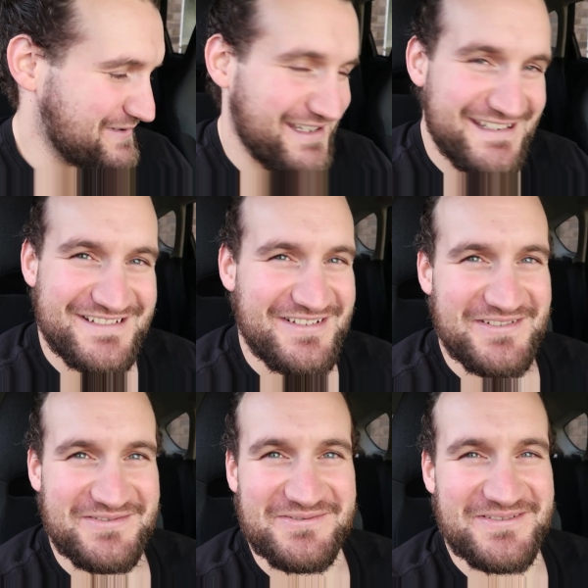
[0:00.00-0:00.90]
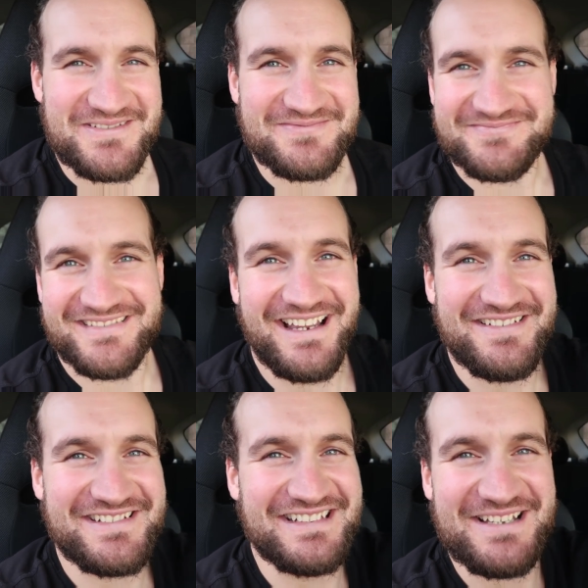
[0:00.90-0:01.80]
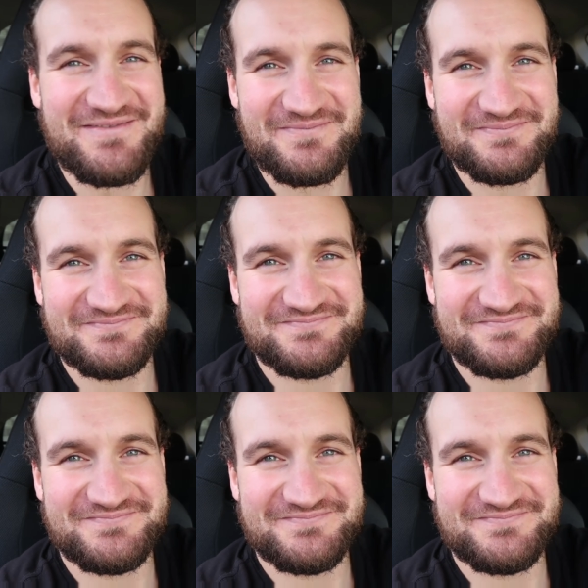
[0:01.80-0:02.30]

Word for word: But yeah, these cars are awesome. I absolutely love them.